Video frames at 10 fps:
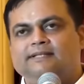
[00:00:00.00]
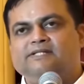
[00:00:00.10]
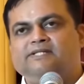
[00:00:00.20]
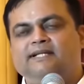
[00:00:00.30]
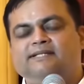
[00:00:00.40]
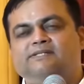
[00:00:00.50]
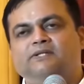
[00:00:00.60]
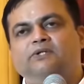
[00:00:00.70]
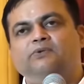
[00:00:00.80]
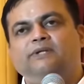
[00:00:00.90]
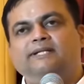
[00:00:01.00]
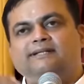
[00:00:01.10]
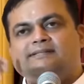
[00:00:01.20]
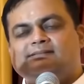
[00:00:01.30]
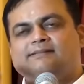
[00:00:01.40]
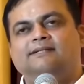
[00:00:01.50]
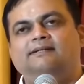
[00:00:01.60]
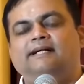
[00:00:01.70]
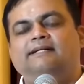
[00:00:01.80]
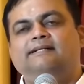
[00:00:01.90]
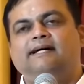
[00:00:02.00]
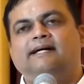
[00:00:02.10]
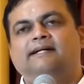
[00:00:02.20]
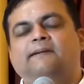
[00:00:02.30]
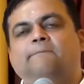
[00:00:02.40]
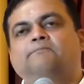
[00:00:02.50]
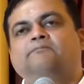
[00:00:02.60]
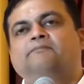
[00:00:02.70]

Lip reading: incidents during this entire